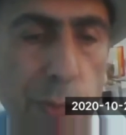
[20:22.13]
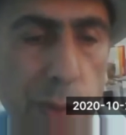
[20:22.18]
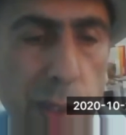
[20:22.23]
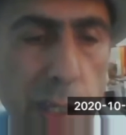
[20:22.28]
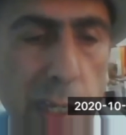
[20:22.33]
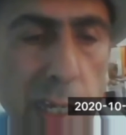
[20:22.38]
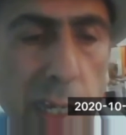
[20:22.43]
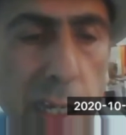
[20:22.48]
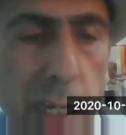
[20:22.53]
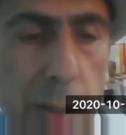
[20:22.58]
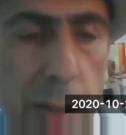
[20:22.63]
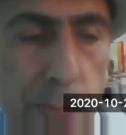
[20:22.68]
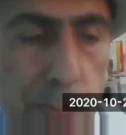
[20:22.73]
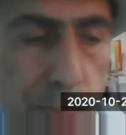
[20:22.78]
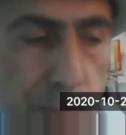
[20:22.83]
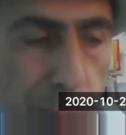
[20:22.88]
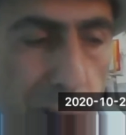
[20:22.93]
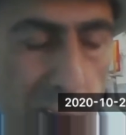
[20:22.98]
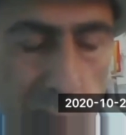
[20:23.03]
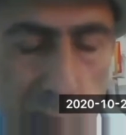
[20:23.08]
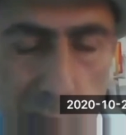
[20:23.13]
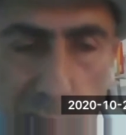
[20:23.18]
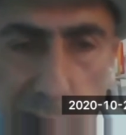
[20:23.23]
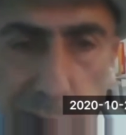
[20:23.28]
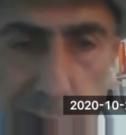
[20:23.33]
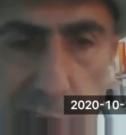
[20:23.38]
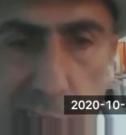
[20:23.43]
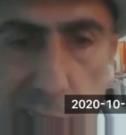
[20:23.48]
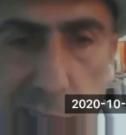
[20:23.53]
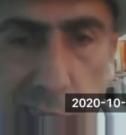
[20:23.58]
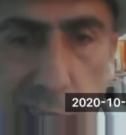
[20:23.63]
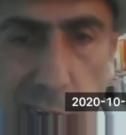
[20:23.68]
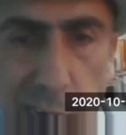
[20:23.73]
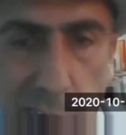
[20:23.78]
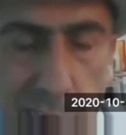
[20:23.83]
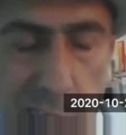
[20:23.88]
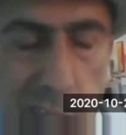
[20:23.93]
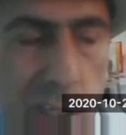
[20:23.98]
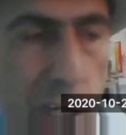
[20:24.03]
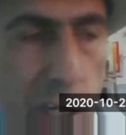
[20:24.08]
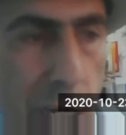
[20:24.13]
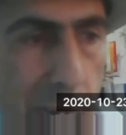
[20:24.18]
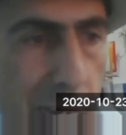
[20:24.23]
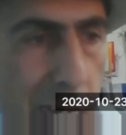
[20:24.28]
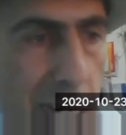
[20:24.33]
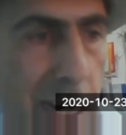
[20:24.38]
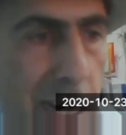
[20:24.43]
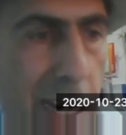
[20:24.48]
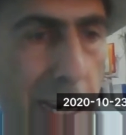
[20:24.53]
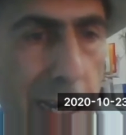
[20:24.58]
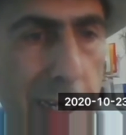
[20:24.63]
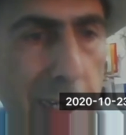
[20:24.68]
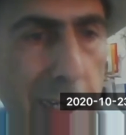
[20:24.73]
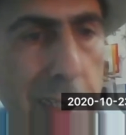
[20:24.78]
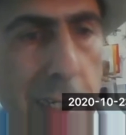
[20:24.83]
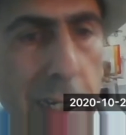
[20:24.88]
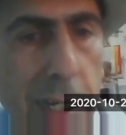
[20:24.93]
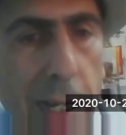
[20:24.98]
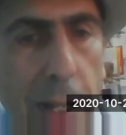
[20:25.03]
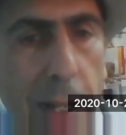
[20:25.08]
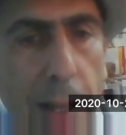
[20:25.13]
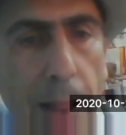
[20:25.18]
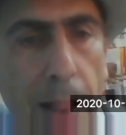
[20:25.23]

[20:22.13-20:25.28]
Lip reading: of the biodiversity-rich areas